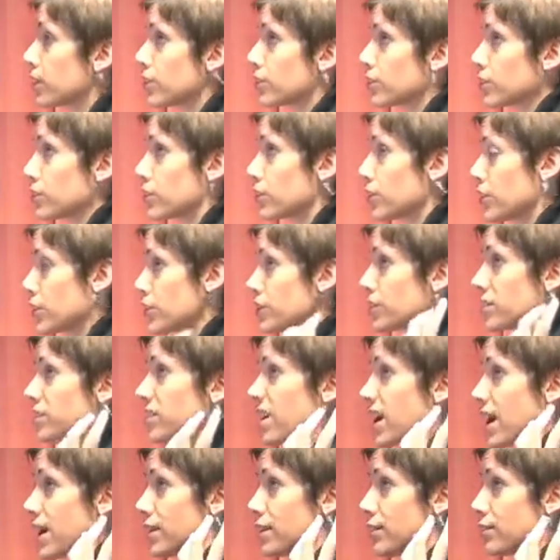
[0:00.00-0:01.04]
So, this is
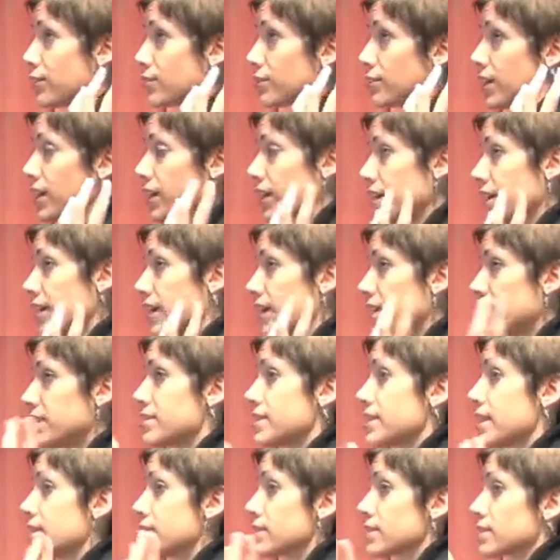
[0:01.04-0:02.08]
kind of, in a
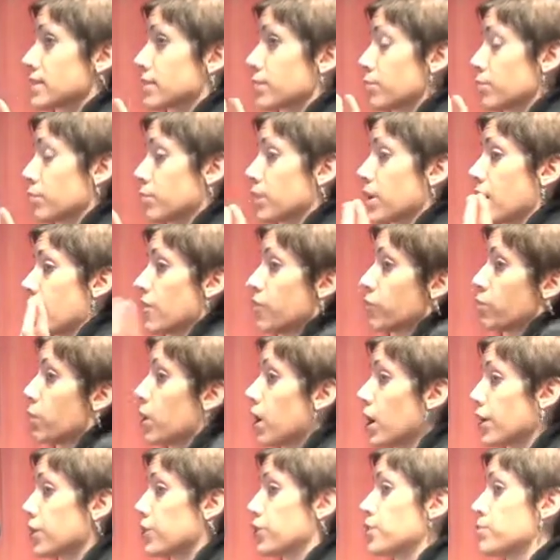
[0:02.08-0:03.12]
sense, kind of
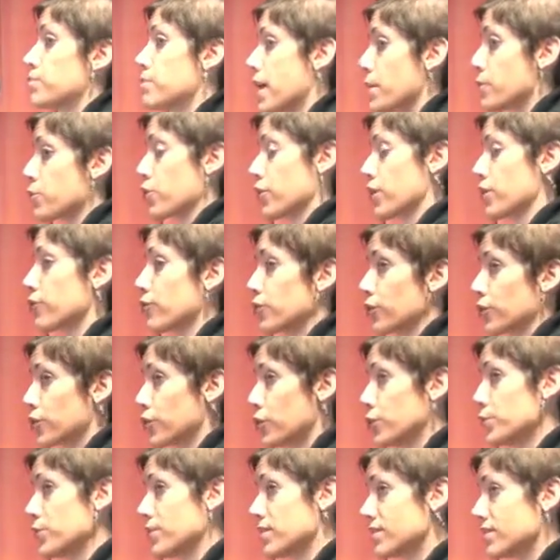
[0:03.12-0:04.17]
modern memory for
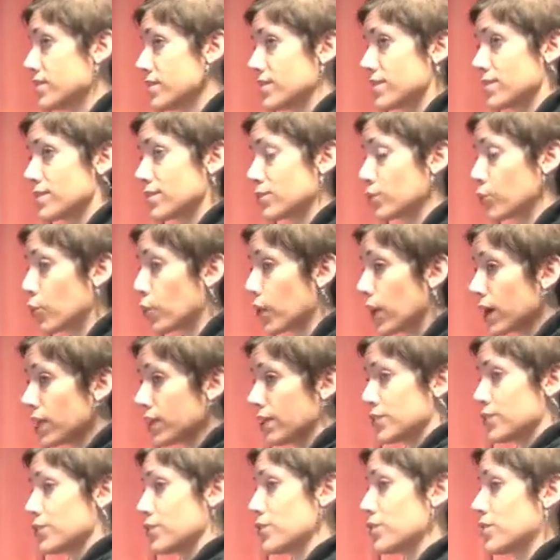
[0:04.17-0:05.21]
humans. This is
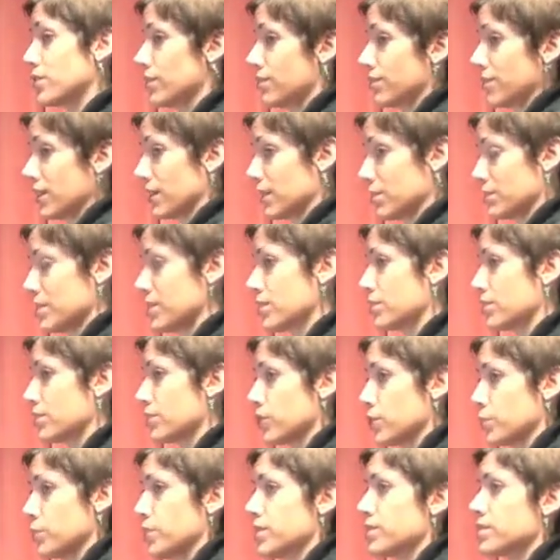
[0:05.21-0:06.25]
well into the development of
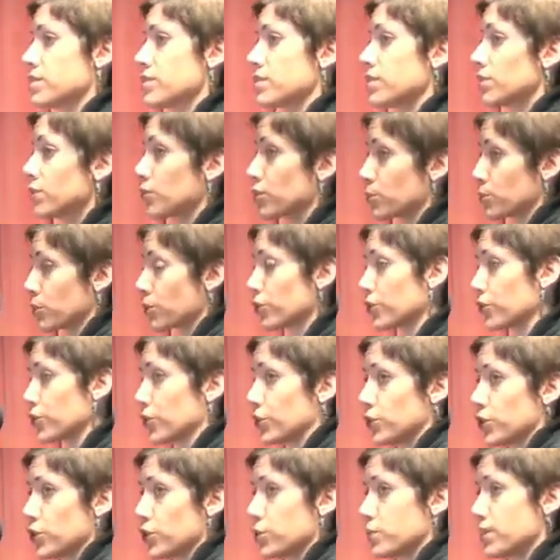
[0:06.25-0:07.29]
humans and the dispersal
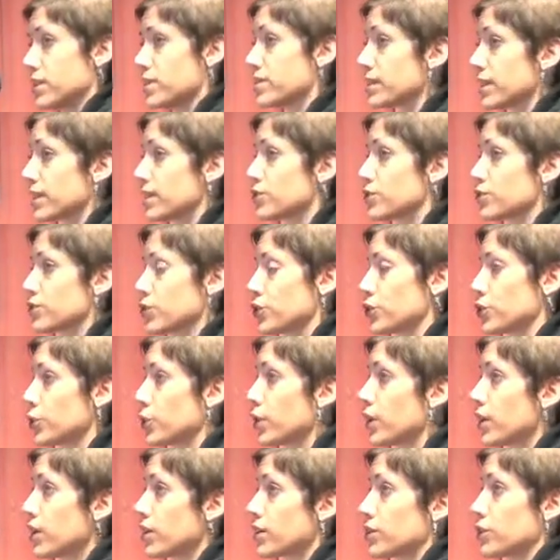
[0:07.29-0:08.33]
of humans into
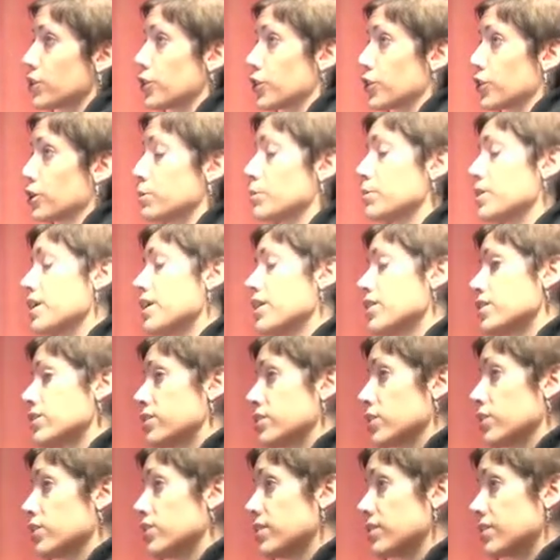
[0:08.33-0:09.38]
Europe.
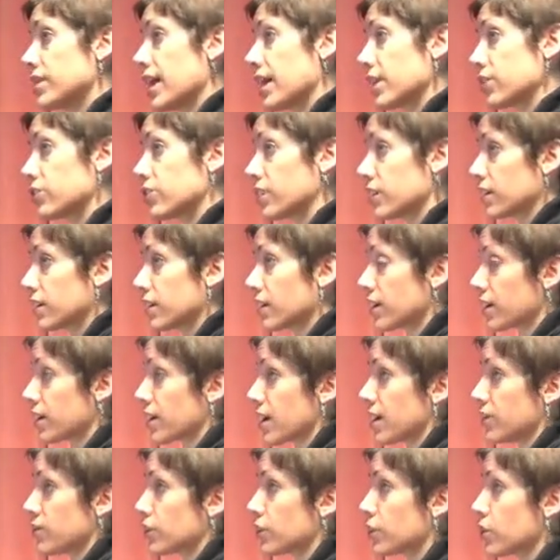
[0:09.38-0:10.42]
So this is actually
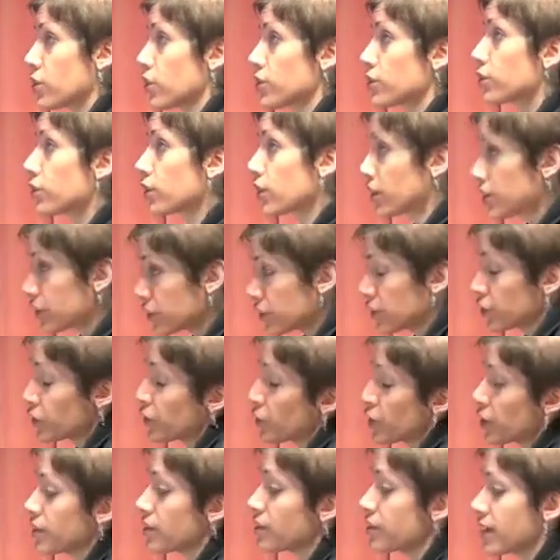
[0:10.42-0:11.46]
kind of a
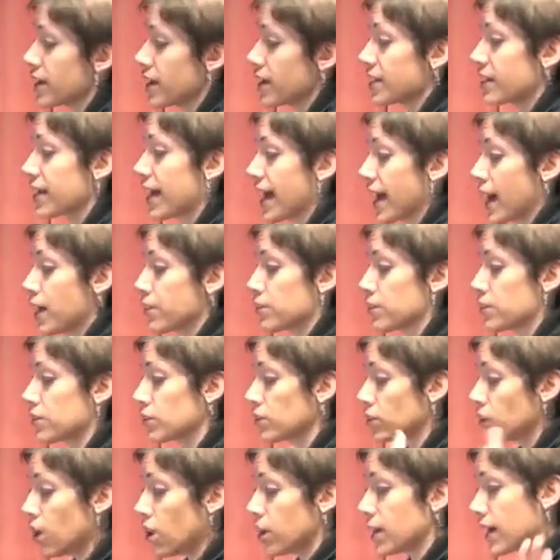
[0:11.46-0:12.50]
concurrent thing that
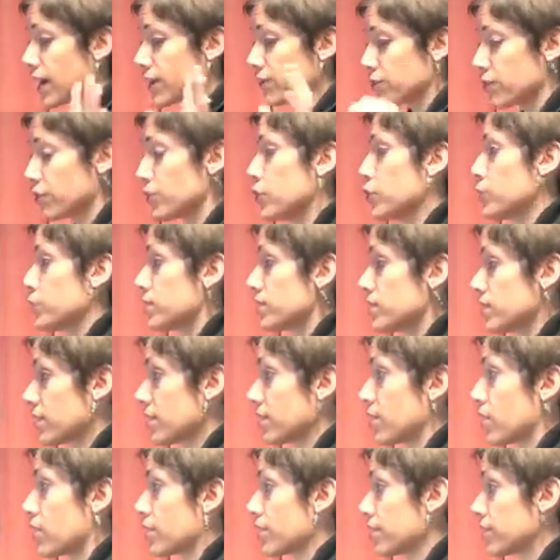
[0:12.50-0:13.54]
happened long after humans
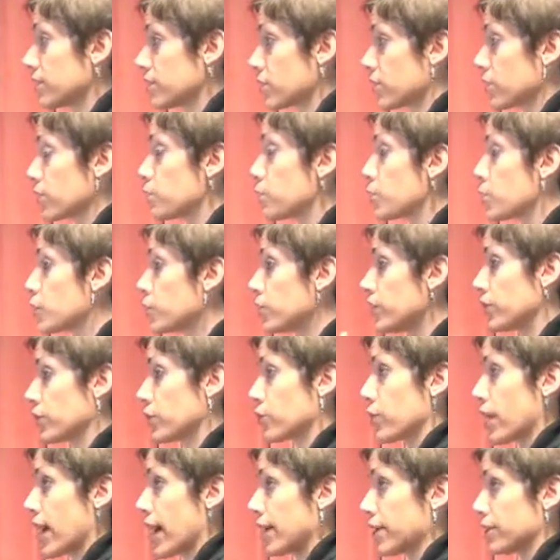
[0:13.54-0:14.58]
had already started moving
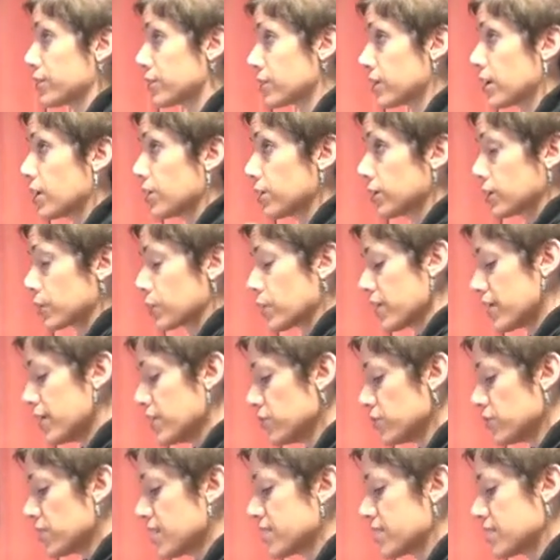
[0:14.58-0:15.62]
around. It's quite
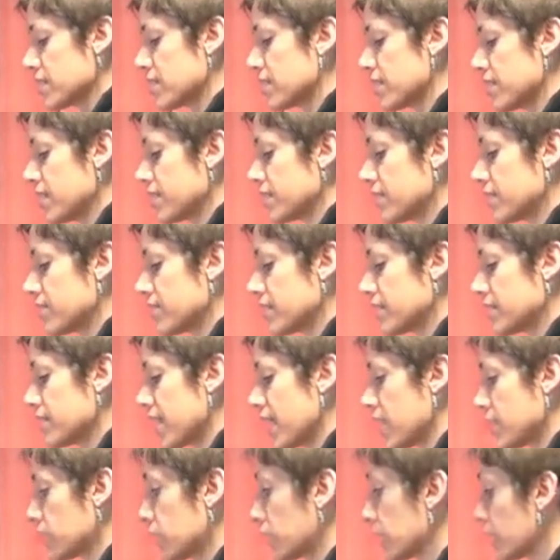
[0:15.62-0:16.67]
interesting to think of these
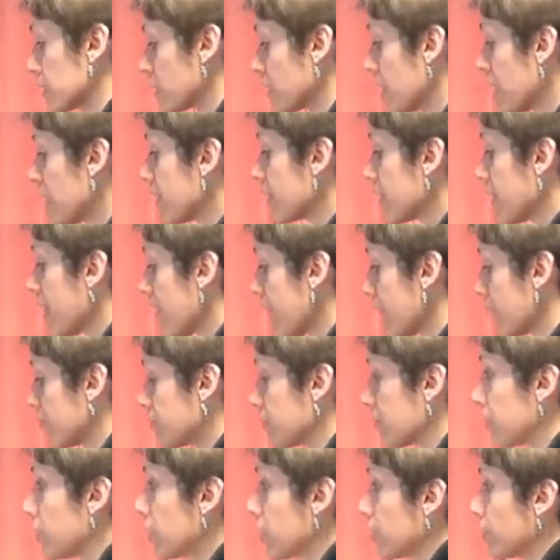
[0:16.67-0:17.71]
animals that have
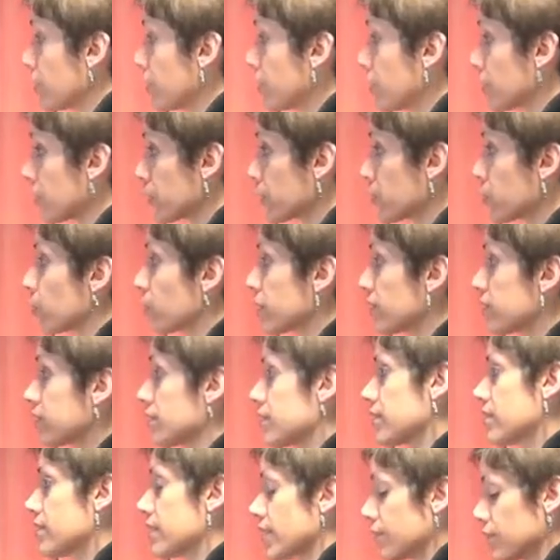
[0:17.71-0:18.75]
a very
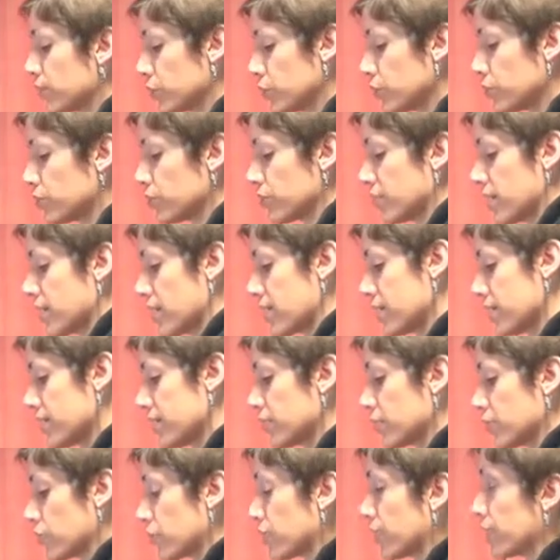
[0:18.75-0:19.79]
recent evolutionary
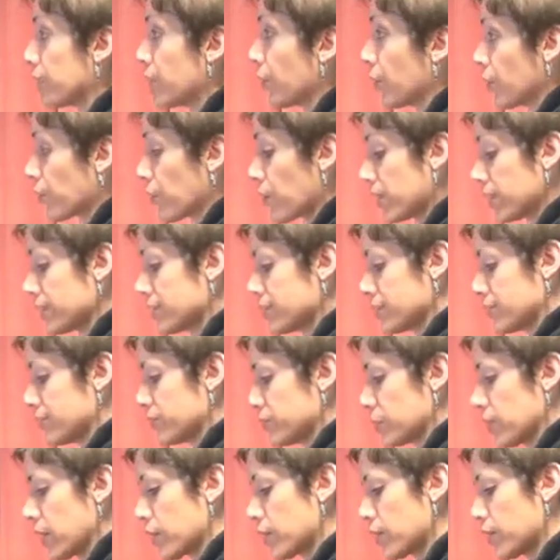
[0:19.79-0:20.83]
history relative
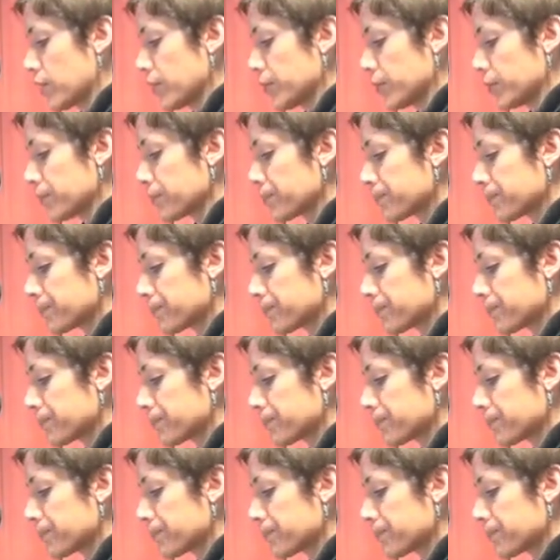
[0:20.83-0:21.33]
to our own.